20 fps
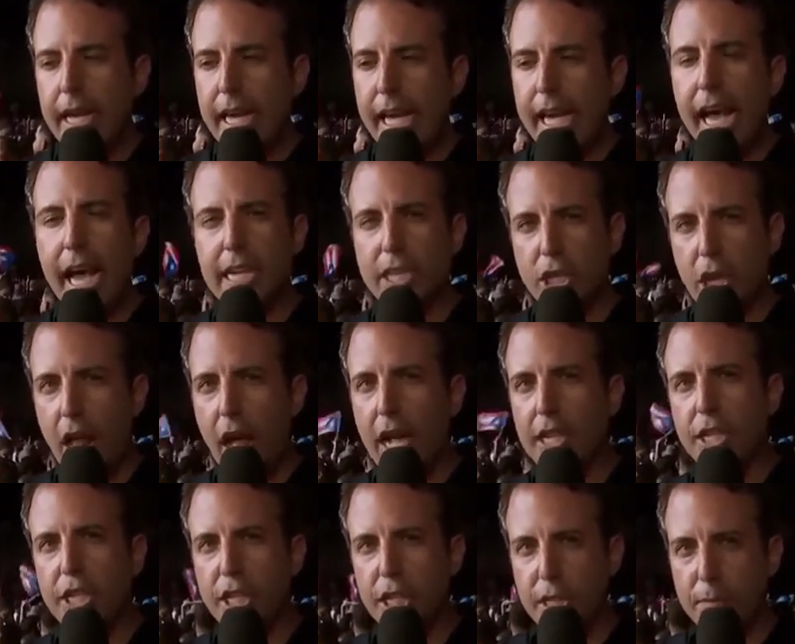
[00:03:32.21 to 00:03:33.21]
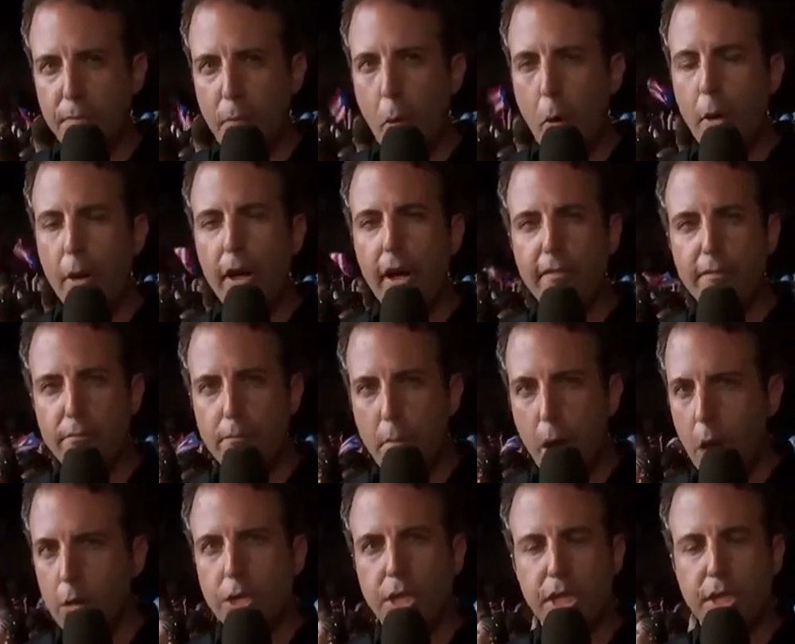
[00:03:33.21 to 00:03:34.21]
He has lost the support of
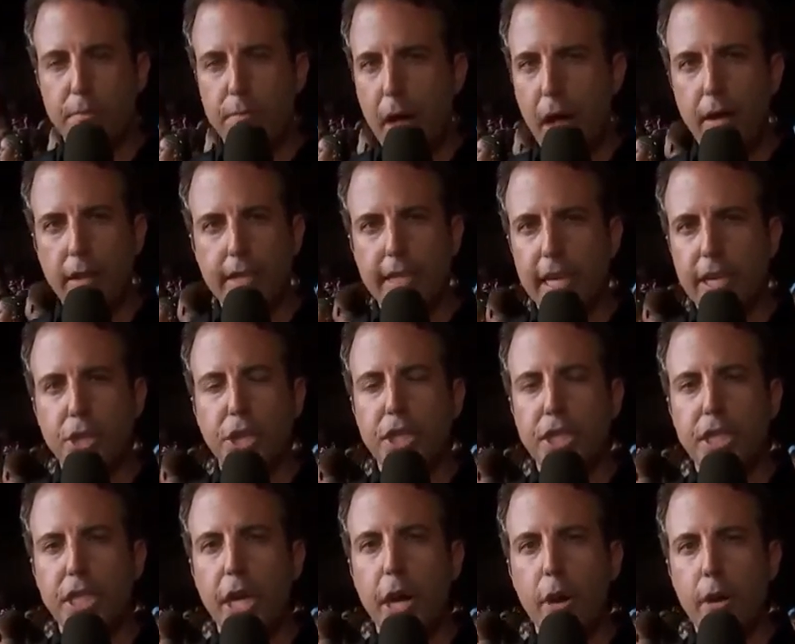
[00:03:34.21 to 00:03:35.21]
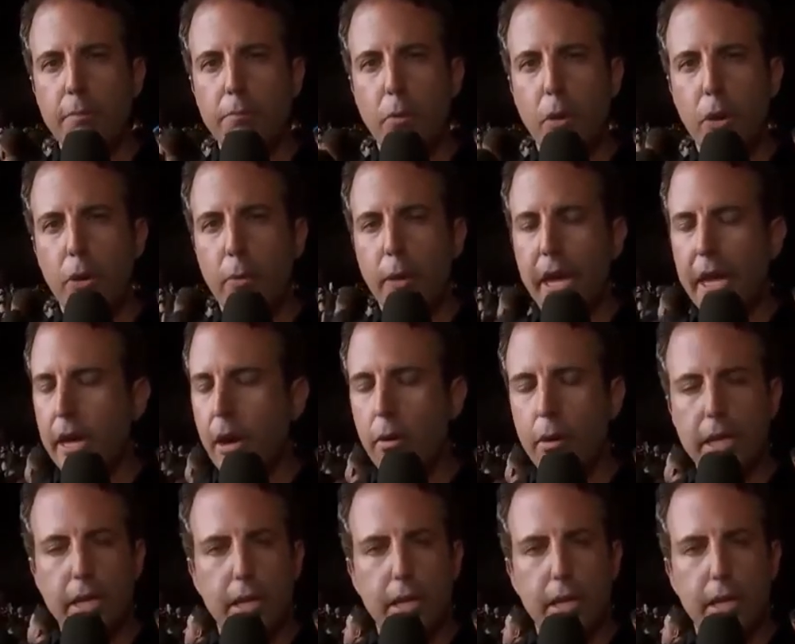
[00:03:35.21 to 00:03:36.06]
most politicians here in Puerto Rico,